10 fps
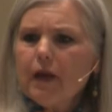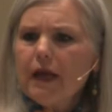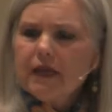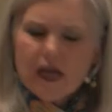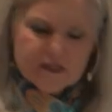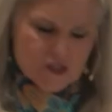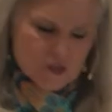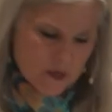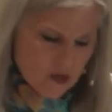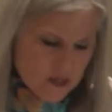by God's
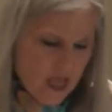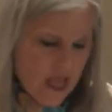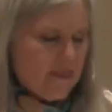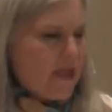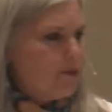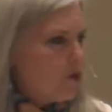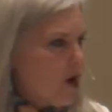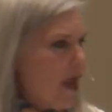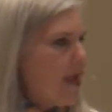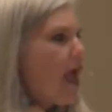Spirit, they
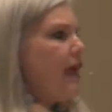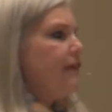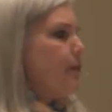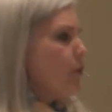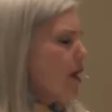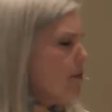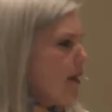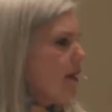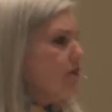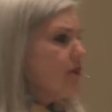pray, and they pray
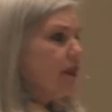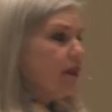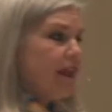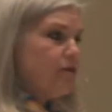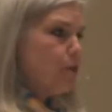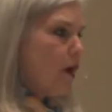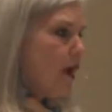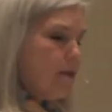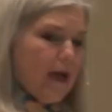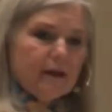about everything, and they even
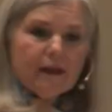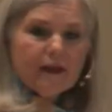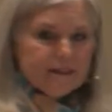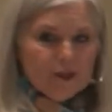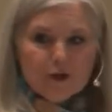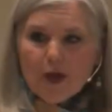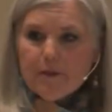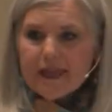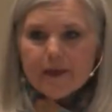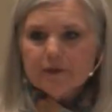pray about, you know, not
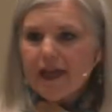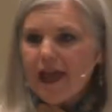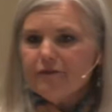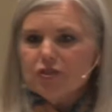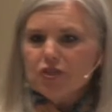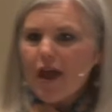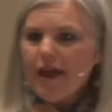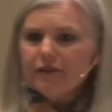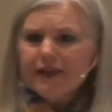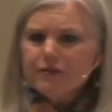being able to have a
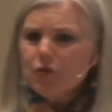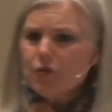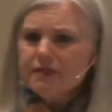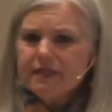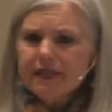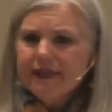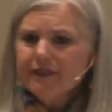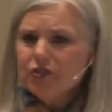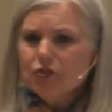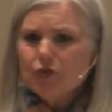child, and that's what we see
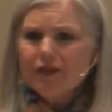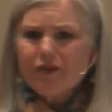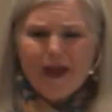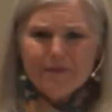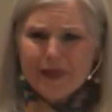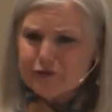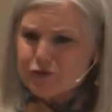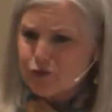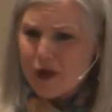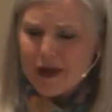Hannah doing here. I'm not
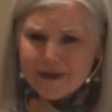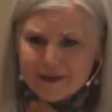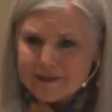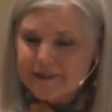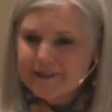drunk.